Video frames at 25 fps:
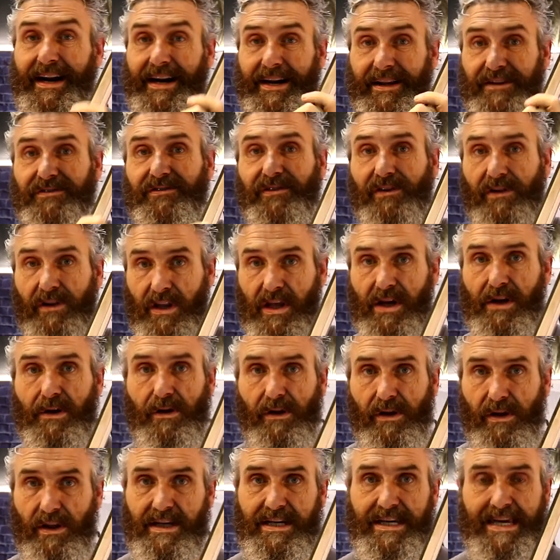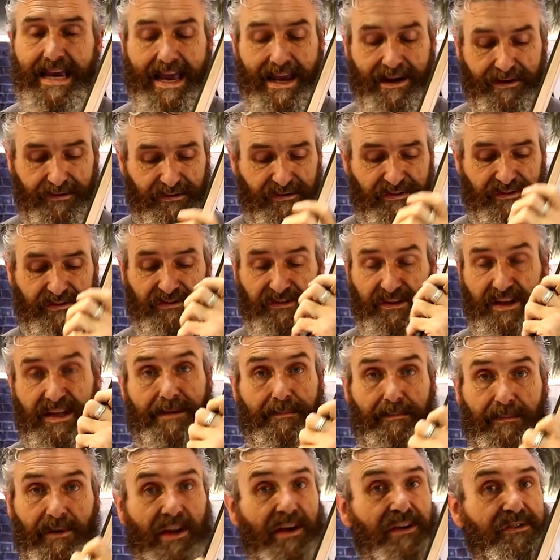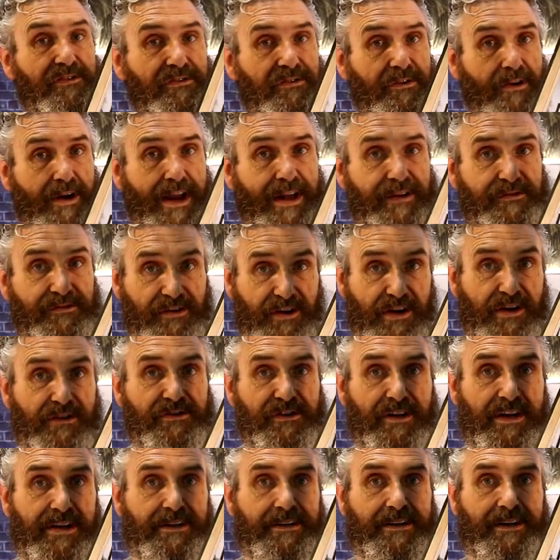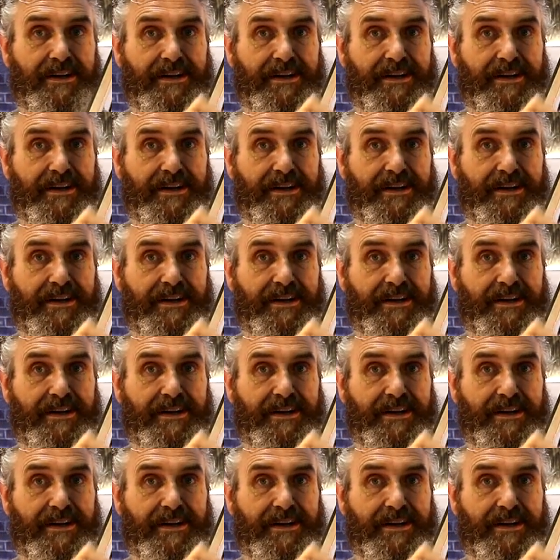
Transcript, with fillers: It is literally a seamless transition.